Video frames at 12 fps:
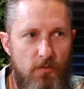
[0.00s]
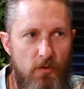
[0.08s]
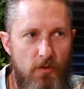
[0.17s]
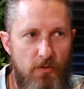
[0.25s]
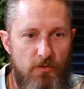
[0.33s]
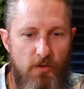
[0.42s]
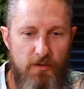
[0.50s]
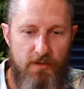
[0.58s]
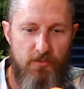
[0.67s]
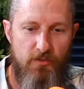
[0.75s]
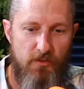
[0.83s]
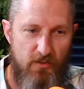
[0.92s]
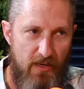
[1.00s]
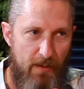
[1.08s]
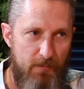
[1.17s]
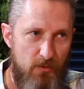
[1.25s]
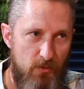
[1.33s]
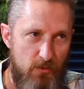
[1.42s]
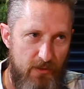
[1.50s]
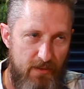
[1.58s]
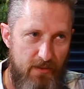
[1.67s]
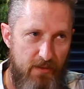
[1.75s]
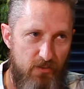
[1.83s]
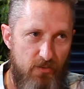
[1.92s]
focus on is this
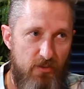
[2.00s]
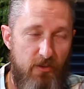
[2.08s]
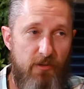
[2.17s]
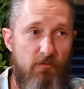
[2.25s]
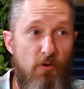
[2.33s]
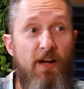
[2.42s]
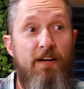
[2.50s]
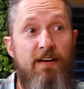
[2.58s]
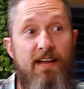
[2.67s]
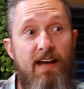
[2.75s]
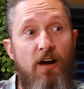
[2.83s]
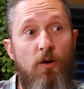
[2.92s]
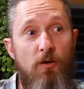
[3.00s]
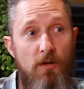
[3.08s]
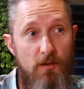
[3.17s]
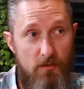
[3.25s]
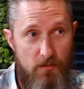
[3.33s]
absolutely necessary right now